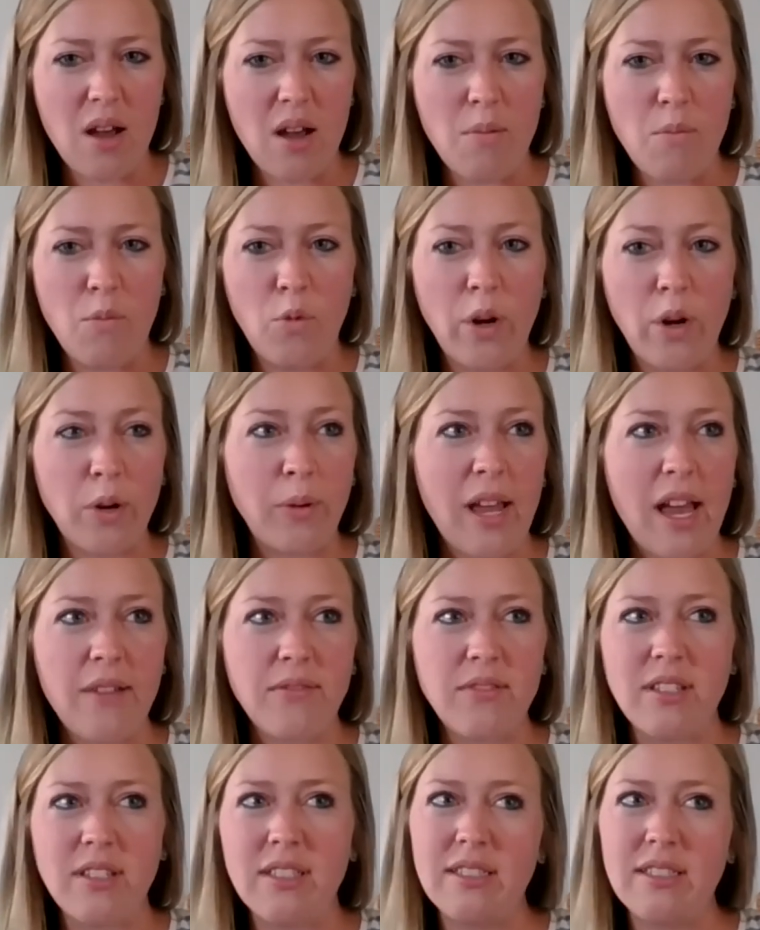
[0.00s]
where we have
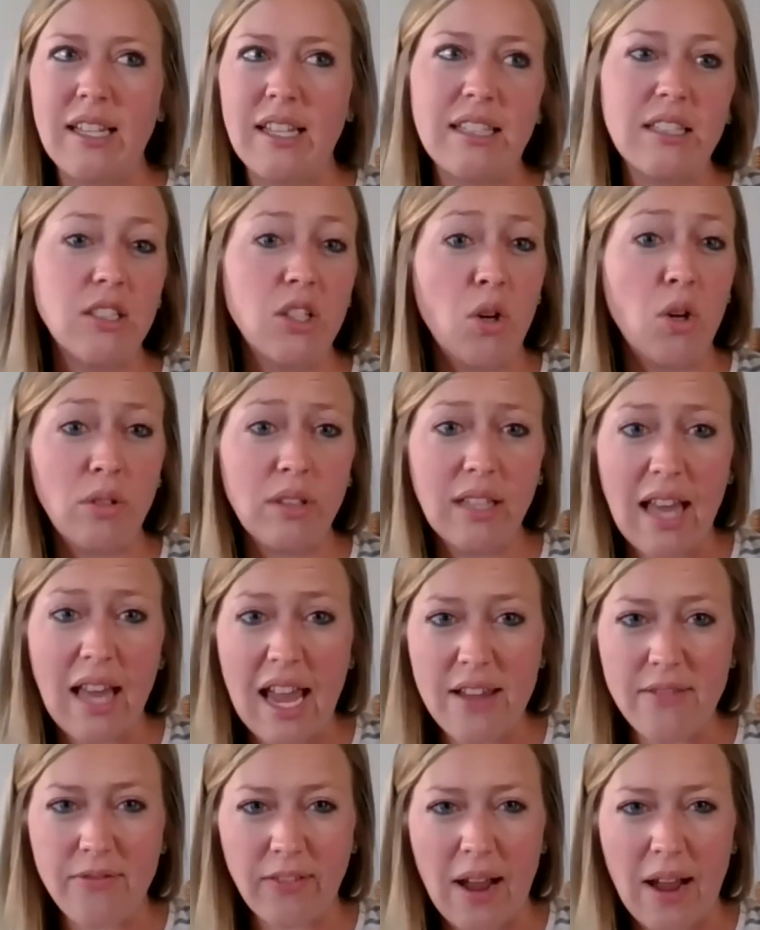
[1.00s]
to like load
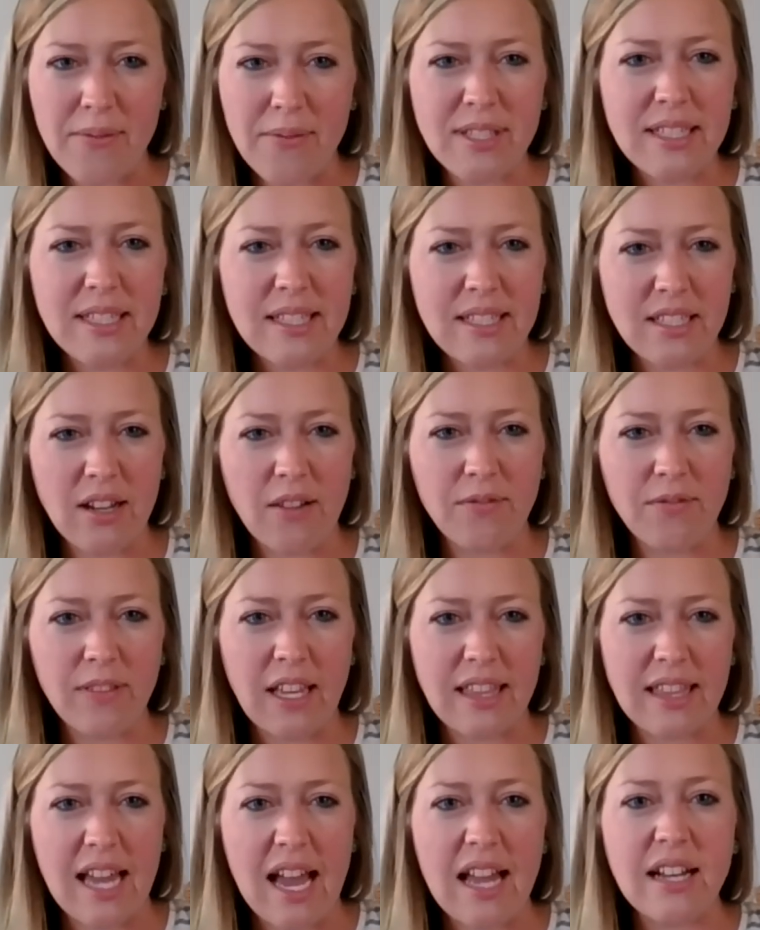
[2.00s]
life rafts and stuff
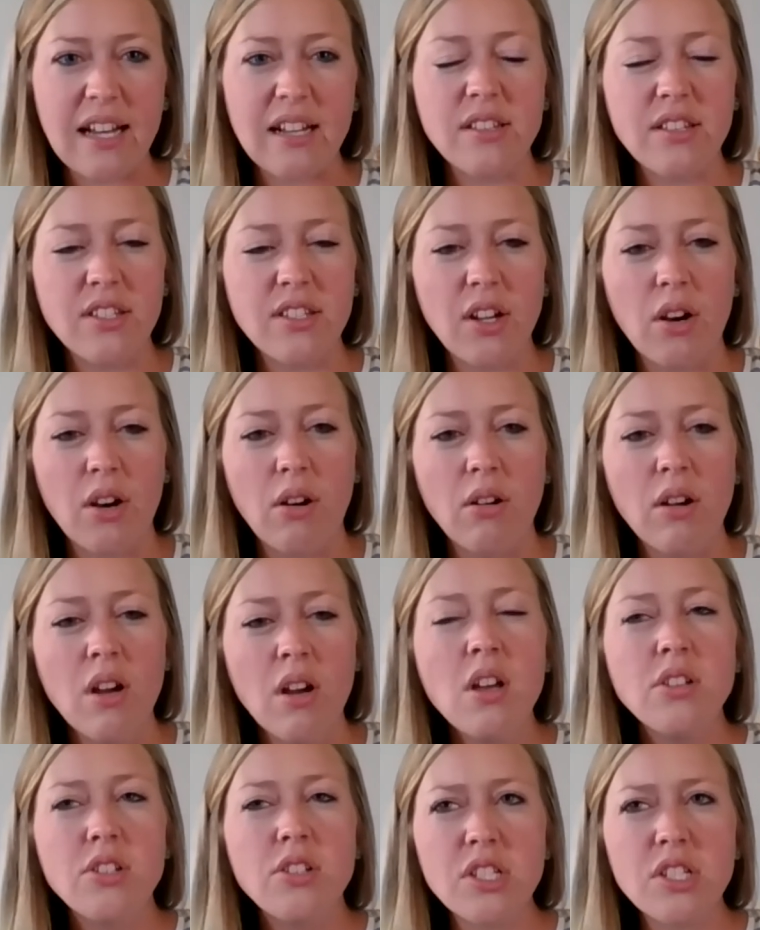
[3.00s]
like that. And so
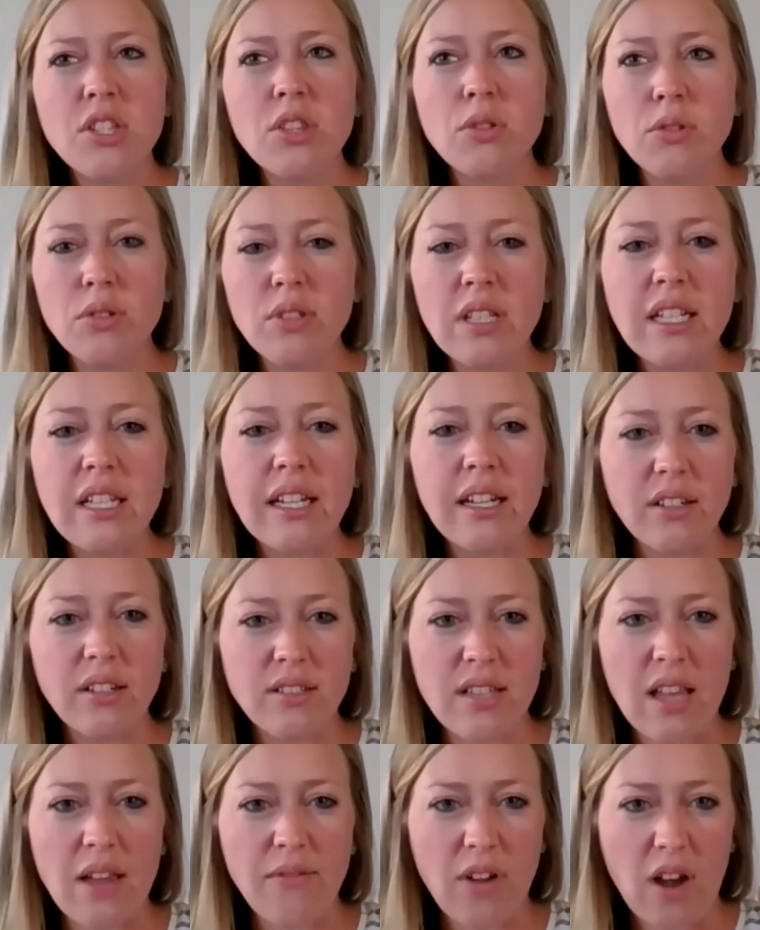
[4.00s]
just through the years,
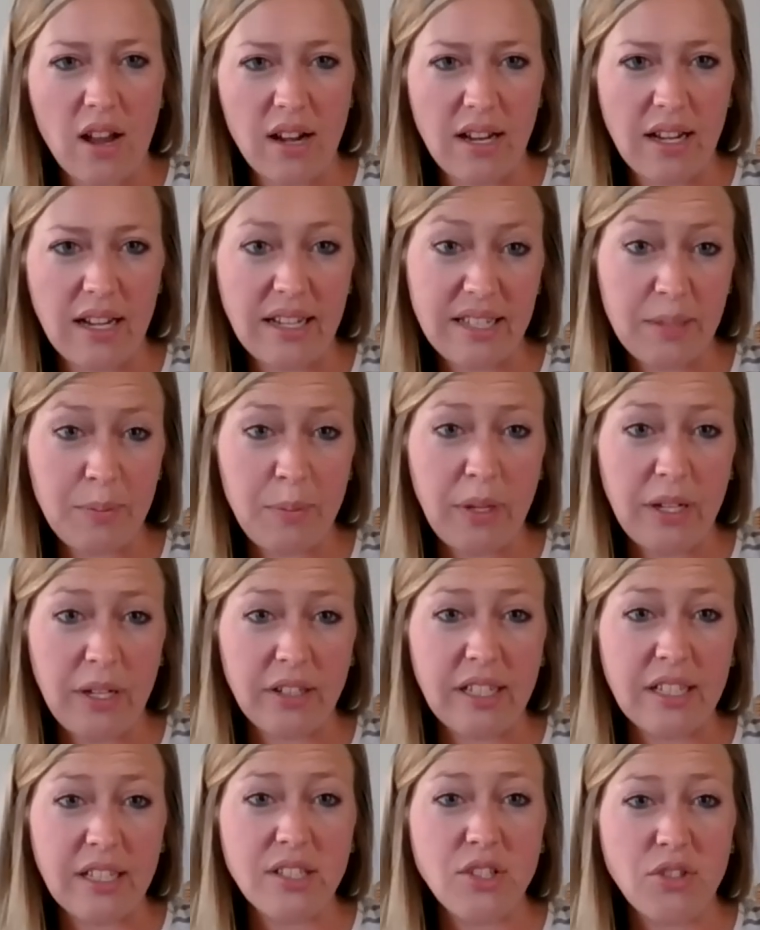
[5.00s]
I've gotten
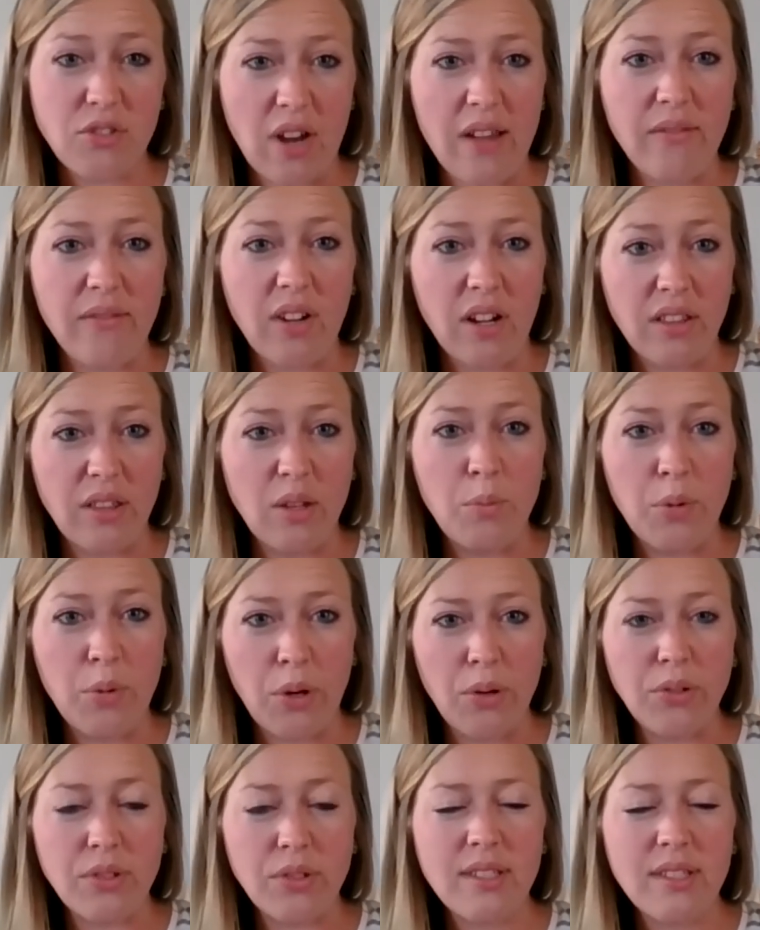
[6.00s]
experience driving on the
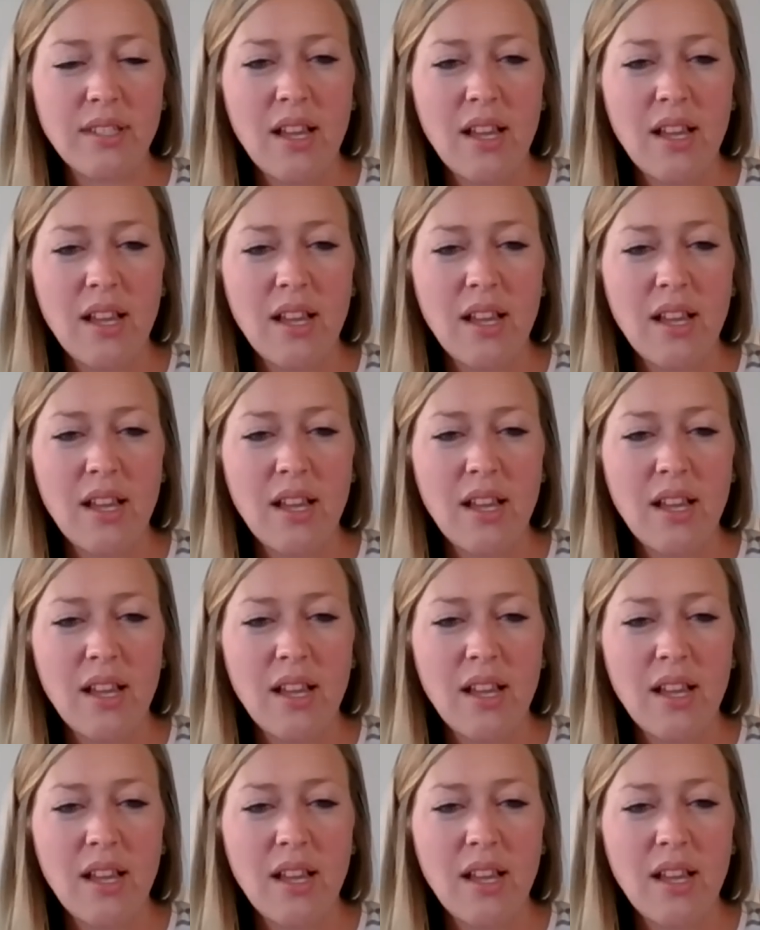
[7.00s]
boats